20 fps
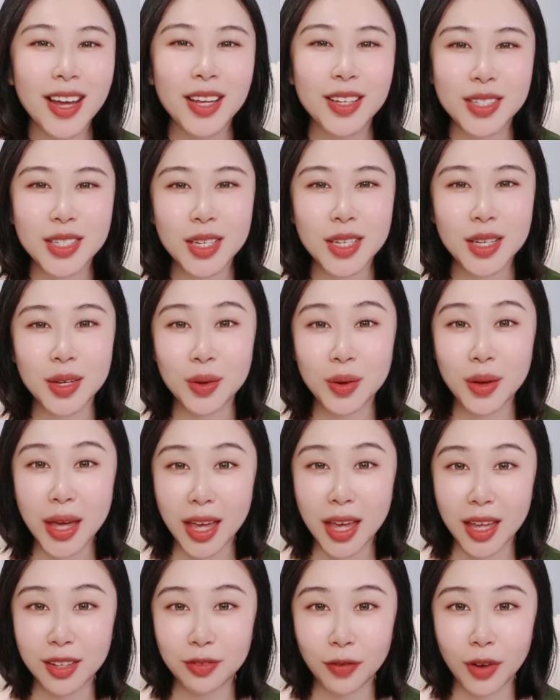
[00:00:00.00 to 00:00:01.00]
to
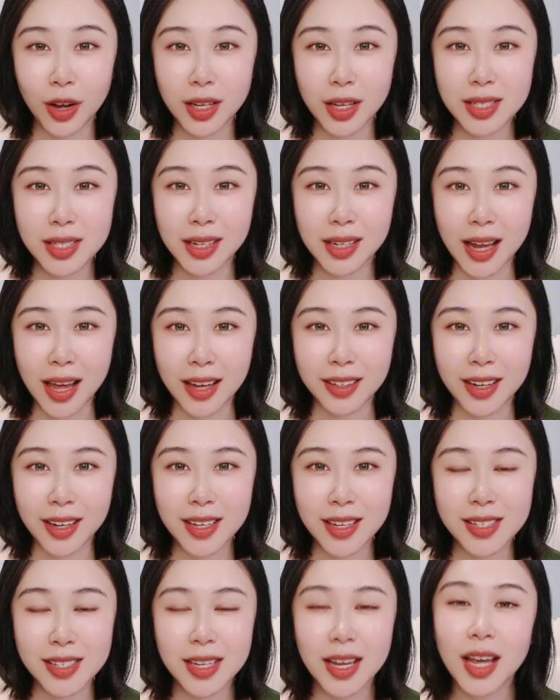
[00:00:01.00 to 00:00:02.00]
advanced
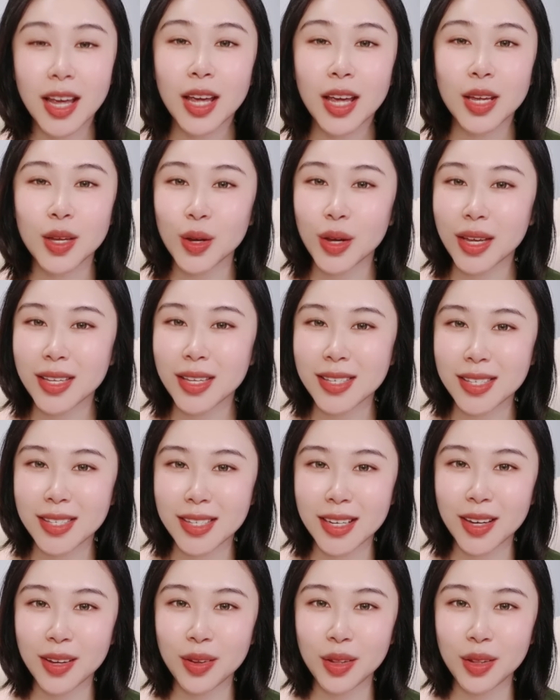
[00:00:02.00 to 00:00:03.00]
learners, you can
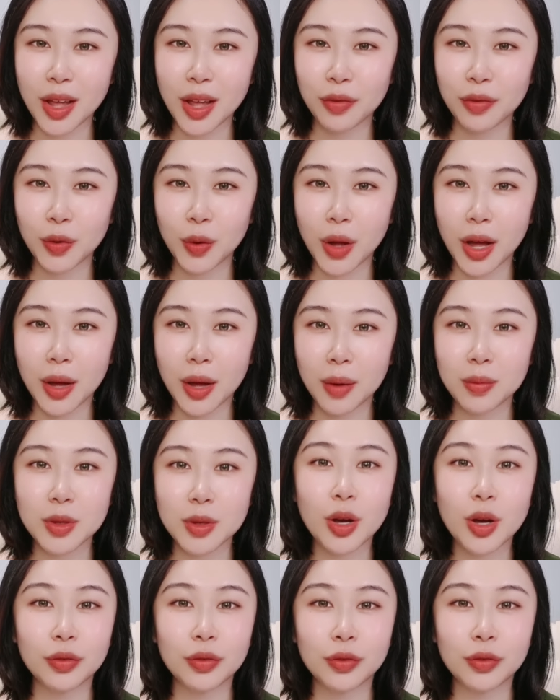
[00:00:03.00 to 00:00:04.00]
still level up your
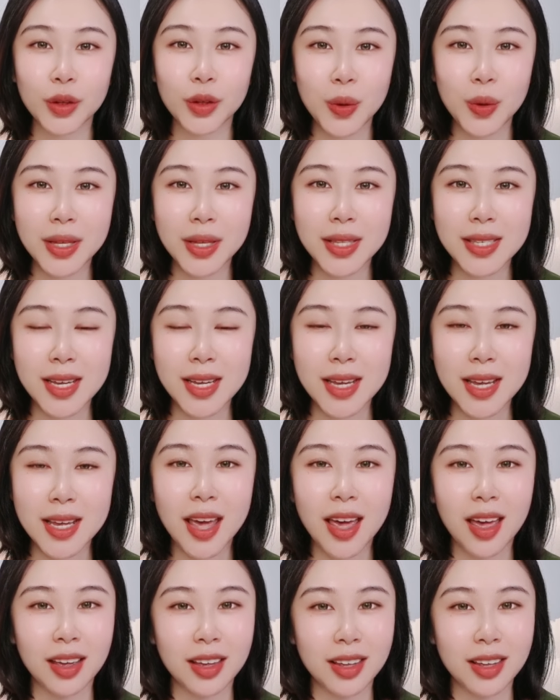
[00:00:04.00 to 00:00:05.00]
fluency
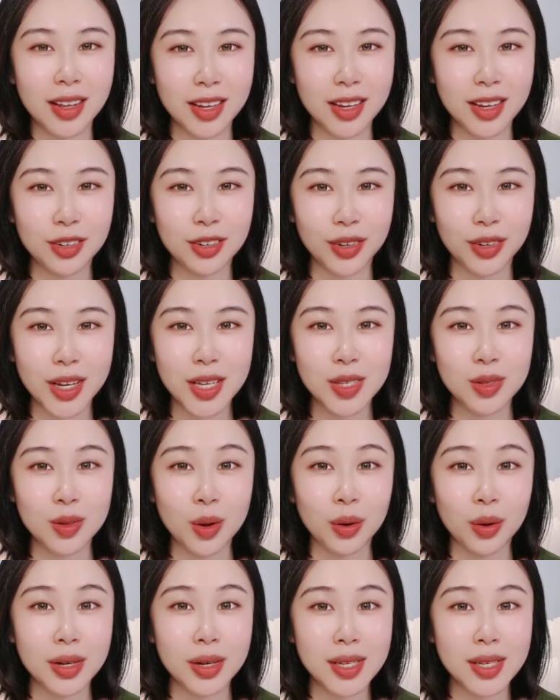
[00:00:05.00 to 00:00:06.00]
and increase your
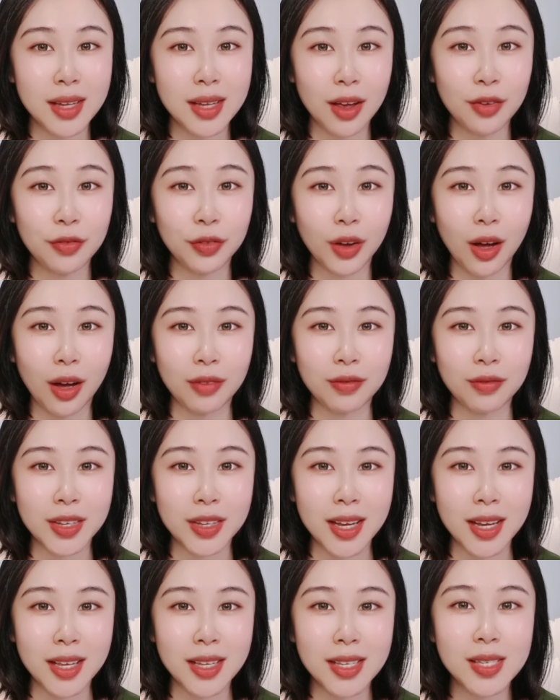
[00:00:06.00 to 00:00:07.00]

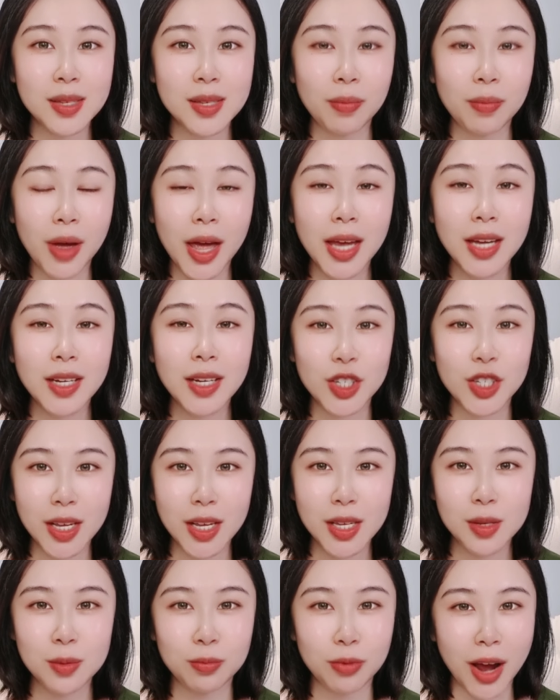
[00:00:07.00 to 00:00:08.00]
self-confidence by
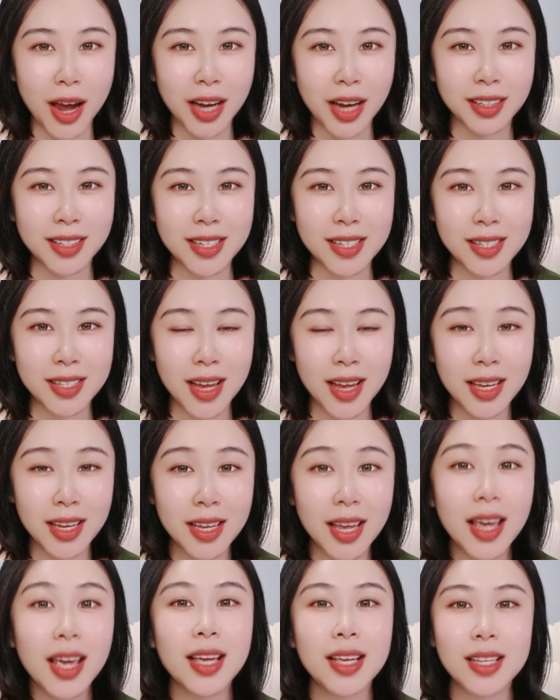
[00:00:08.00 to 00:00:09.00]
just practicing
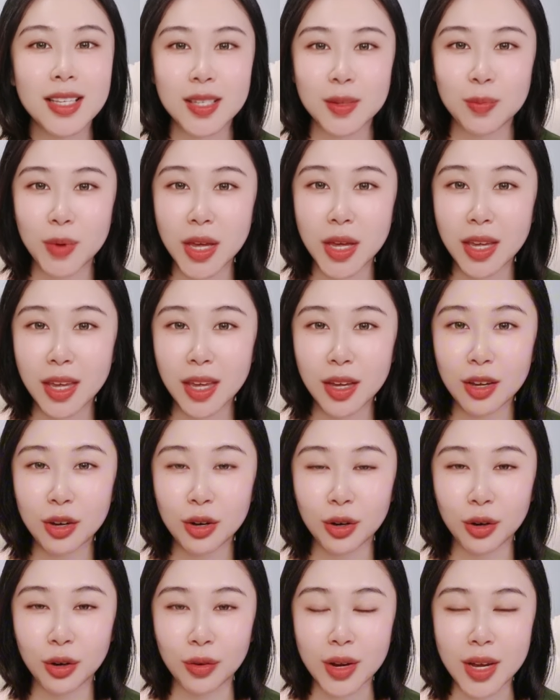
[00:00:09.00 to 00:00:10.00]
speaking
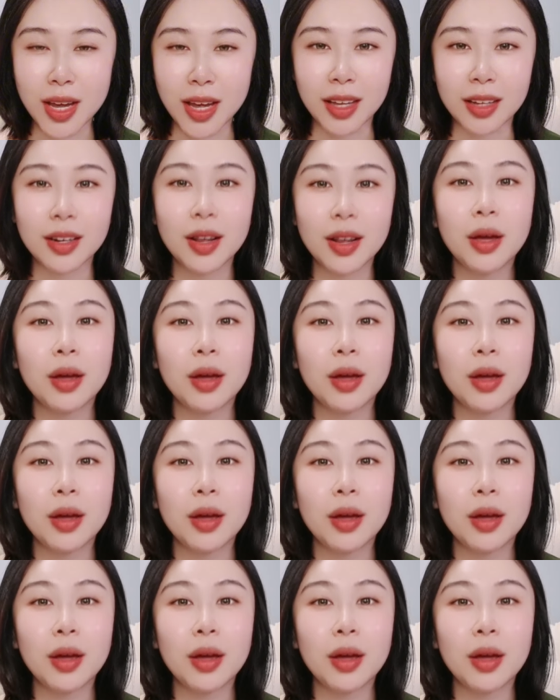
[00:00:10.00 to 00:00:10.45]
Korean,